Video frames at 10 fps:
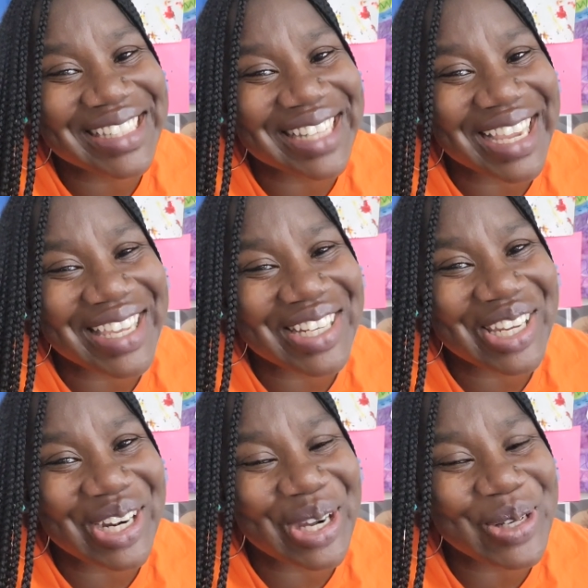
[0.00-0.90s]
Nayetta,
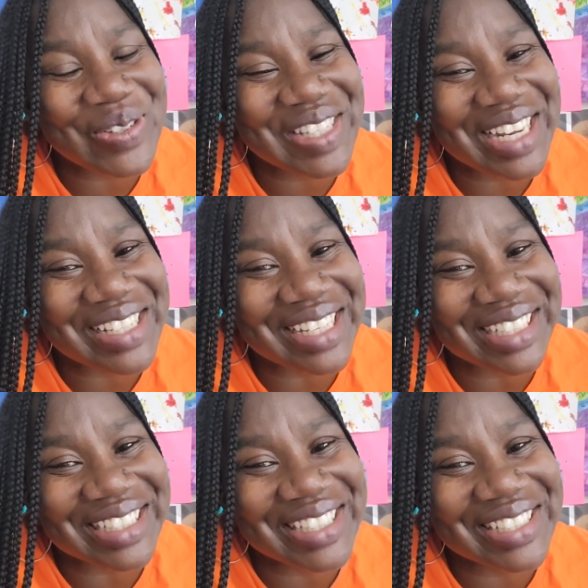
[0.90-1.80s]
your host, and I'll
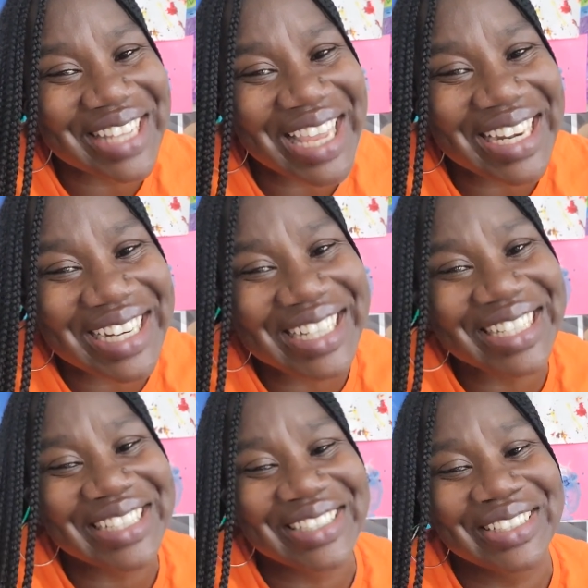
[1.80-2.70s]
talk to you later.